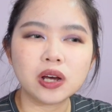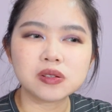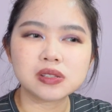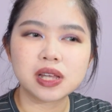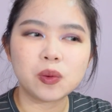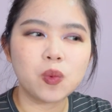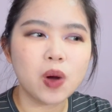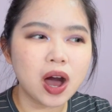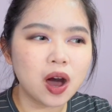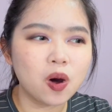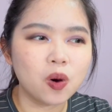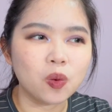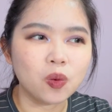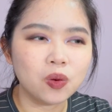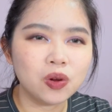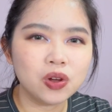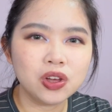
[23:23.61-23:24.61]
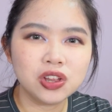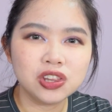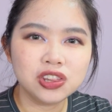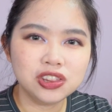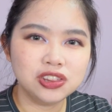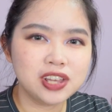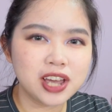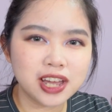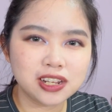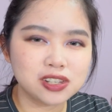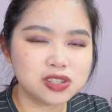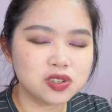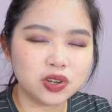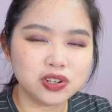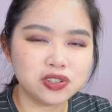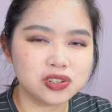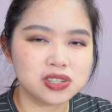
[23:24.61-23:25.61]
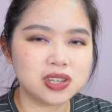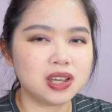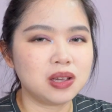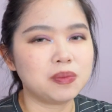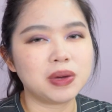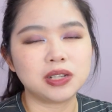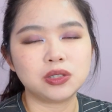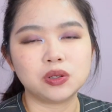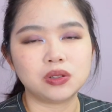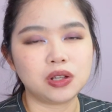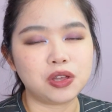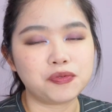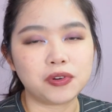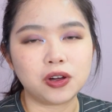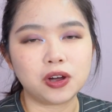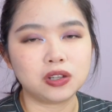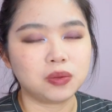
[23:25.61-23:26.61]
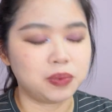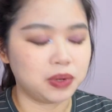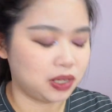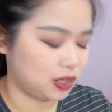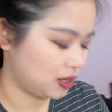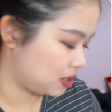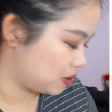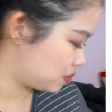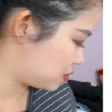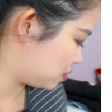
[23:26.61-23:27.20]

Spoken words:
I was like, wow, that is so interesting, but I totally forgot to pick it up.